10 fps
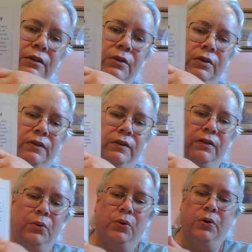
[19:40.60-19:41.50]
So this
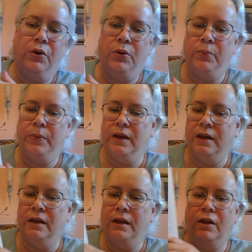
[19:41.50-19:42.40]
is the
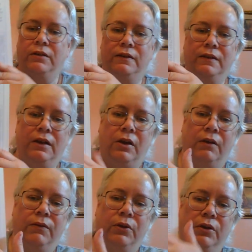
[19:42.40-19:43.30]
cornucopia. I'll just let you
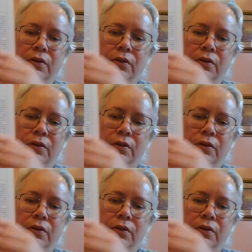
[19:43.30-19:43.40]
have a look